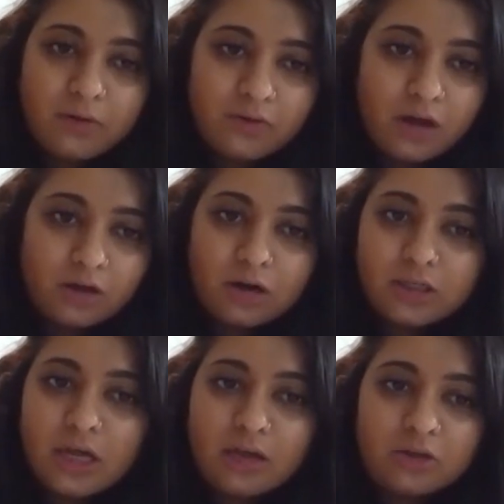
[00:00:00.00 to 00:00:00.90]
of color are
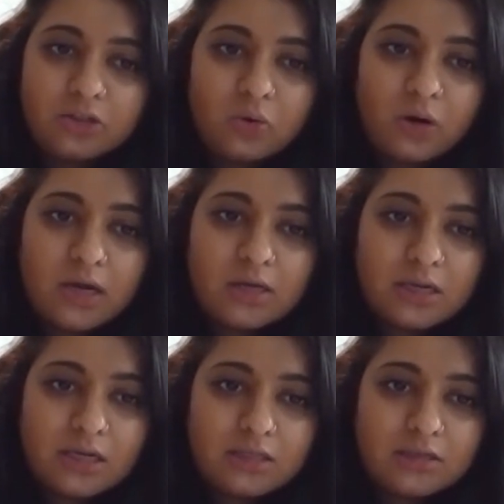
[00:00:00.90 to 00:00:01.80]
telling their stories,
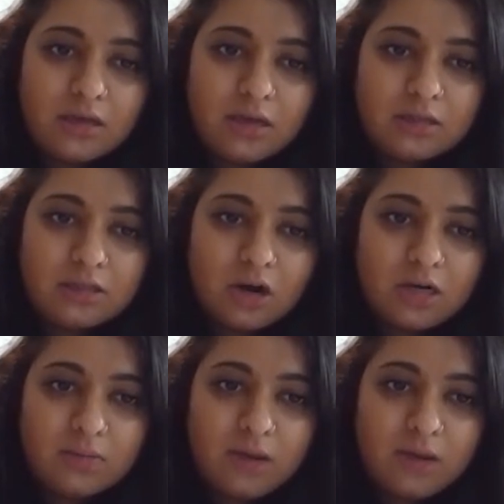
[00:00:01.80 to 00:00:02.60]
it's starting to